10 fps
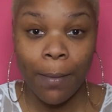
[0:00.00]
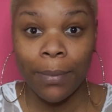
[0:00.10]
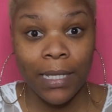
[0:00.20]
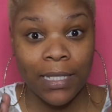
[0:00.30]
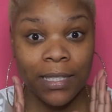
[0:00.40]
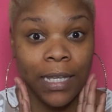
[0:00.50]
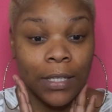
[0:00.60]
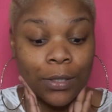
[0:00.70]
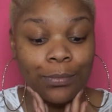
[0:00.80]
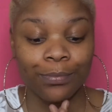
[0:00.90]
Please and
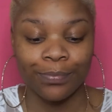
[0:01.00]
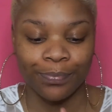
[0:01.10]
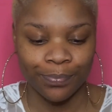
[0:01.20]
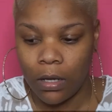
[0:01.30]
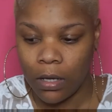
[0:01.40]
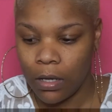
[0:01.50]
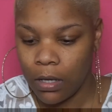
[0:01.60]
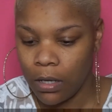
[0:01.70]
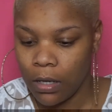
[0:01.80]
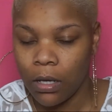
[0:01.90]
thank you.
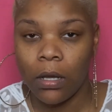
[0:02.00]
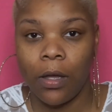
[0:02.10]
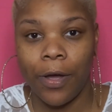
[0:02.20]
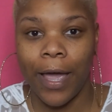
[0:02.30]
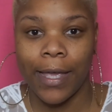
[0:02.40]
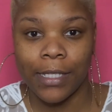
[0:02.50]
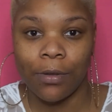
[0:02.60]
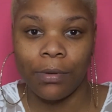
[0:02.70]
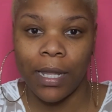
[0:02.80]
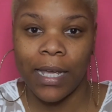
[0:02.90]
Okay,
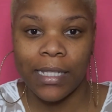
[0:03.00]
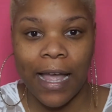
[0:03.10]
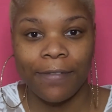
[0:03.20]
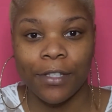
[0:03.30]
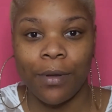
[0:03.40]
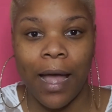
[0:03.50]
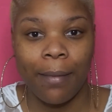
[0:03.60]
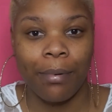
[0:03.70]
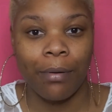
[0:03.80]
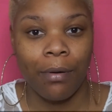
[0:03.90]
so next, after
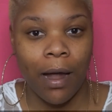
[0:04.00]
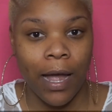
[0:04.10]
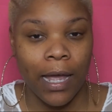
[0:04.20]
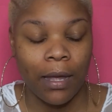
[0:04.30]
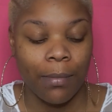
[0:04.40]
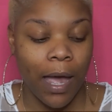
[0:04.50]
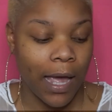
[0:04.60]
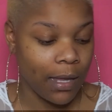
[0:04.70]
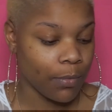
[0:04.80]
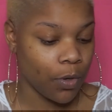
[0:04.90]
I prime,
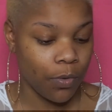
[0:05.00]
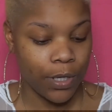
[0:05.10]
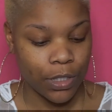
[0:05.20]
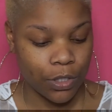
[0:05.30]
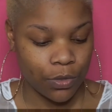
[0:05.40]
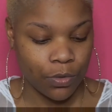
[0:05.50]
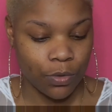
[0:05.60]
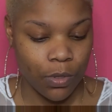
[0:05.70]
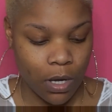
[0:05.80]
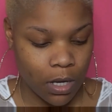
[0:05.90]
I am going
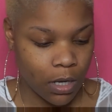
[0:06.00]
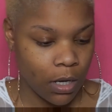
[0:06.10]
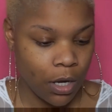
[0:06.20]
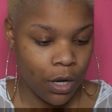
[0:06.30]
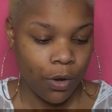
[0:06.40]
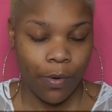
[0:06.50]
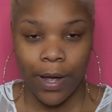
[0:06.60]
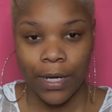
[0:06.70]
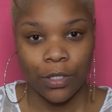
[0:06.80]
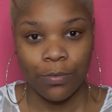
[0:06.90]
to go
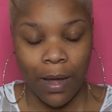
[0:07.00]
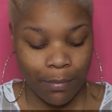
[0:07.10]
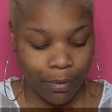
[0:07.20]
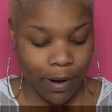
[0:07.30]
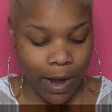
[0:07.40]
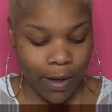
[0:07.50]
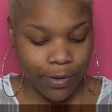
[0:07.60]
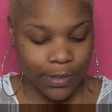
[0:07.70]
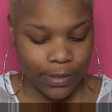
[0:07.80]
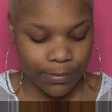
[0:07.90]
ahead and do my brows.